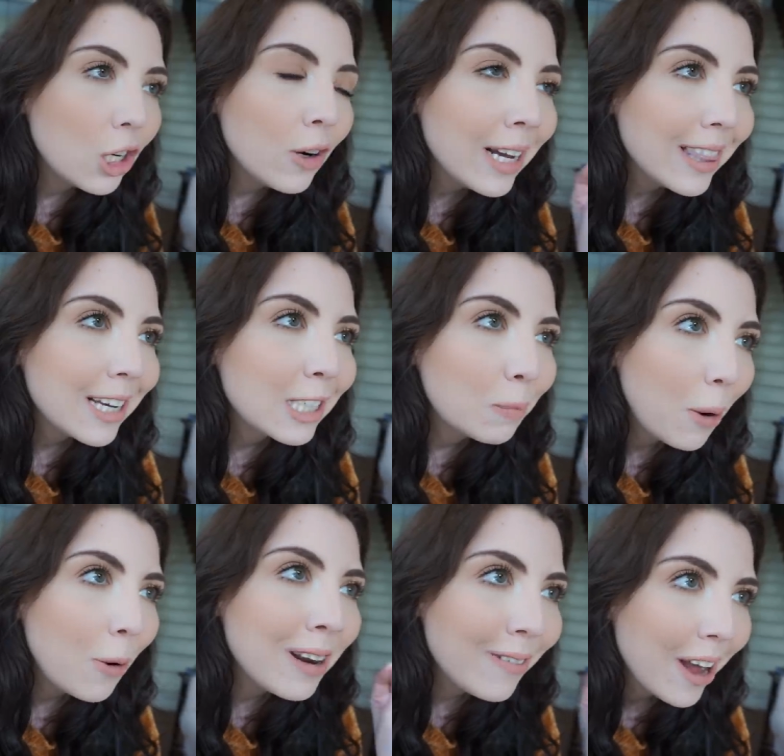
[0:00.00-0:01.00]
During this
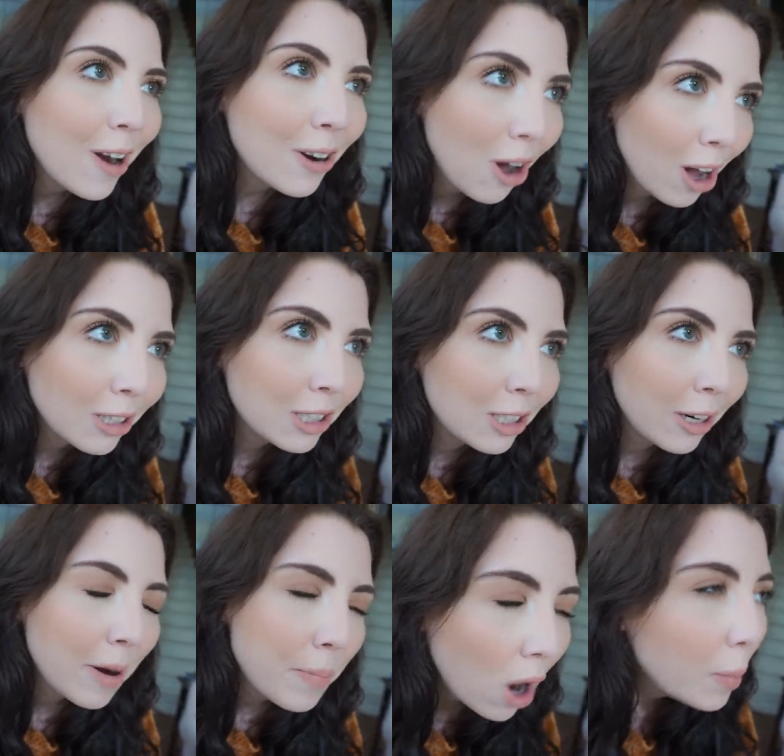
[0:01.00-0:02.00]
Boney Bear
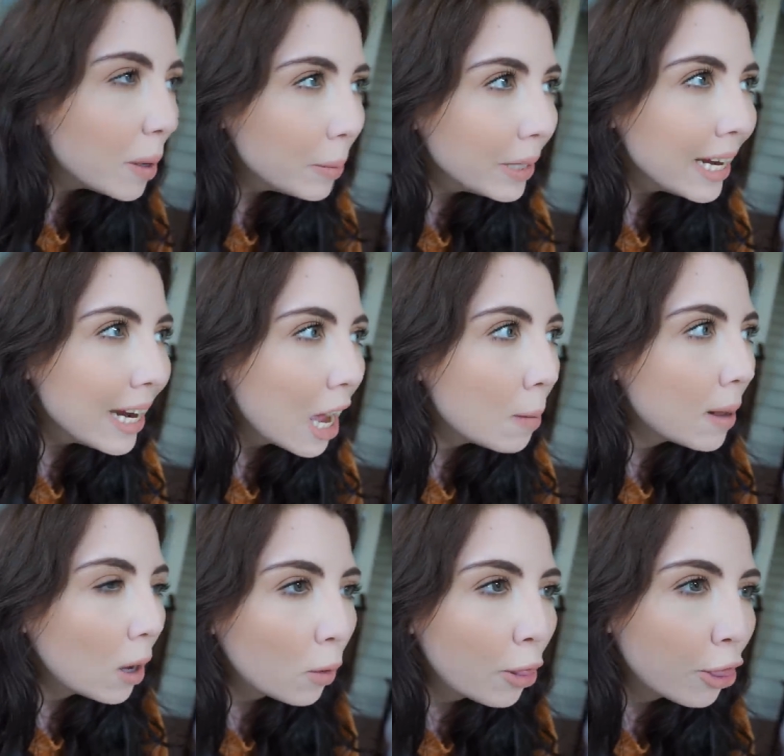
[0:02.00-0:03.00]
concert, probably
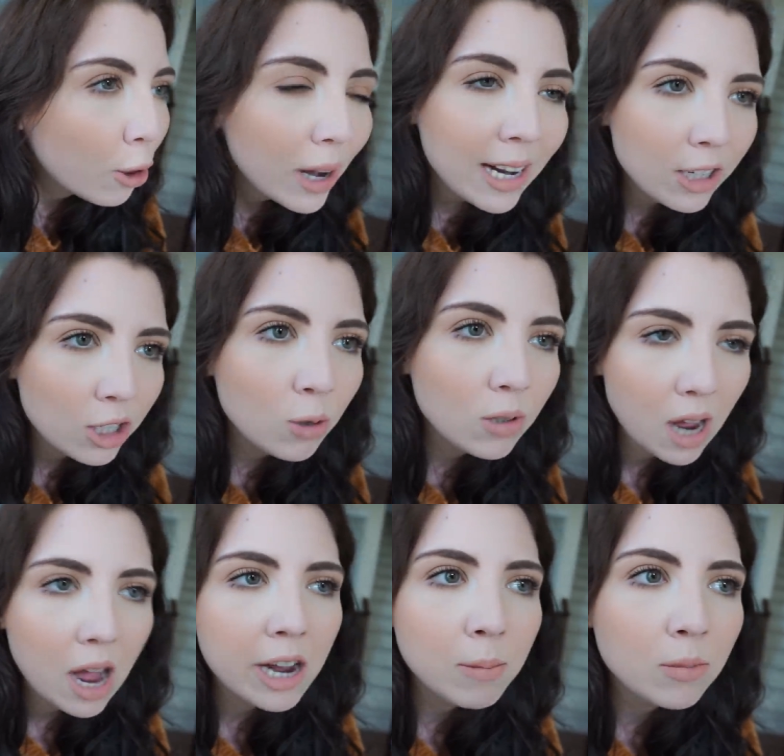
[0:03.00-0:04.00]
about 32
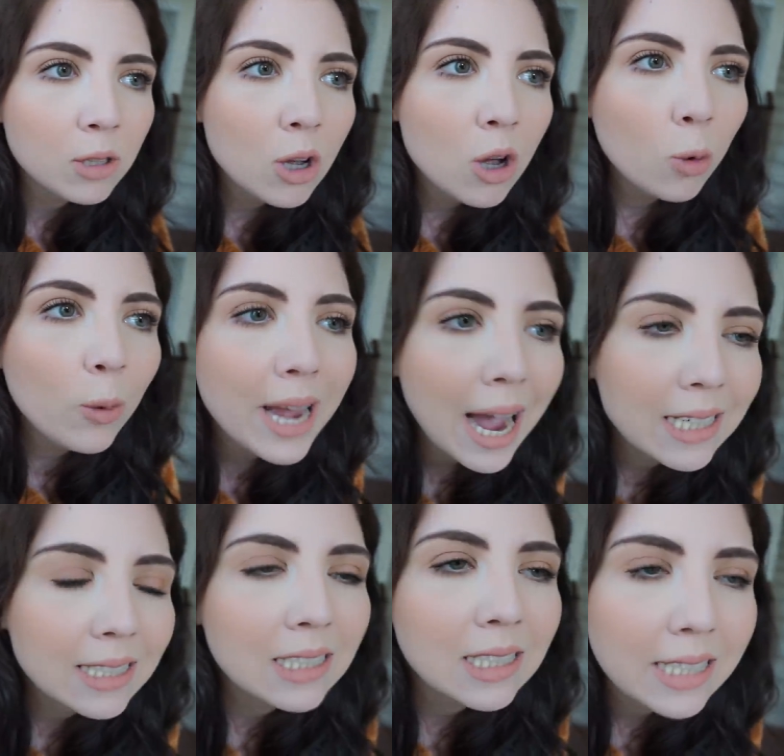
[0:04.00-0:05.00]
times, we
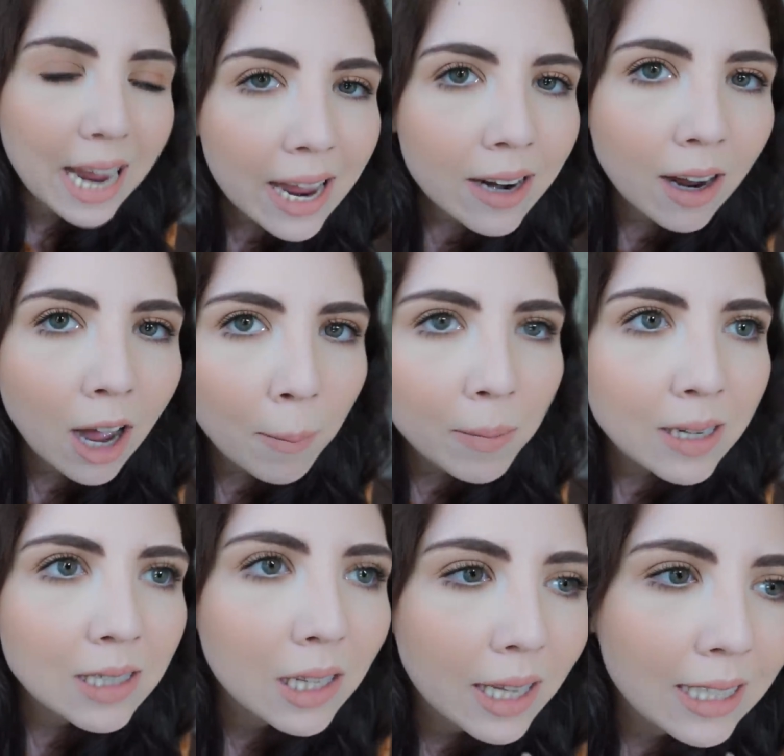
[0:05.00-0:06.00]
had to stand
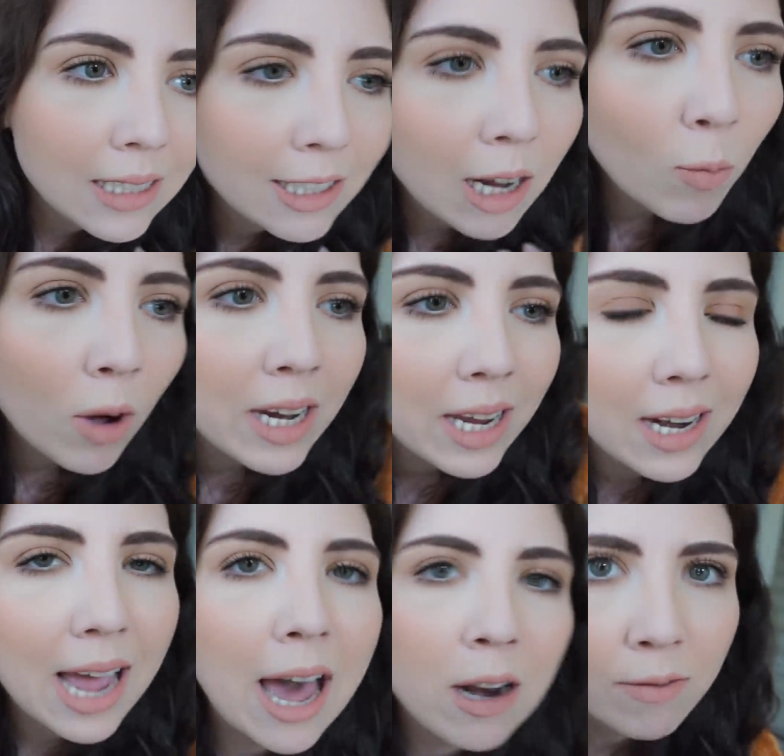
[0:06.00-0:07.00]
up to let someone
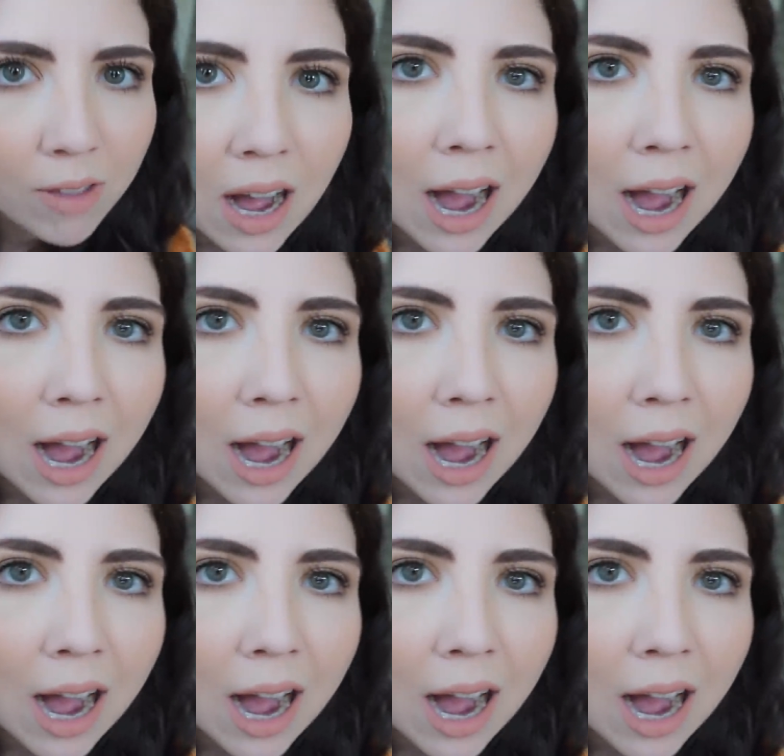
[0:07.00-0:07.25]
get out of the